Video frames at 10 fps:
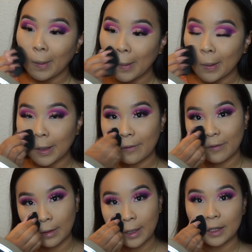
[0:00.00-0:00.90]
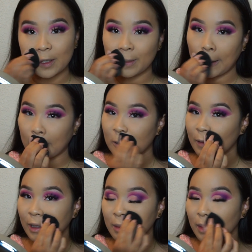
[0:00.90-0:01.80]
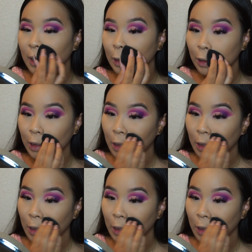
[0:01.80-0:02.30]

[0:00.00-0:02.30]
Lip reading: because I feel like this powder is making me look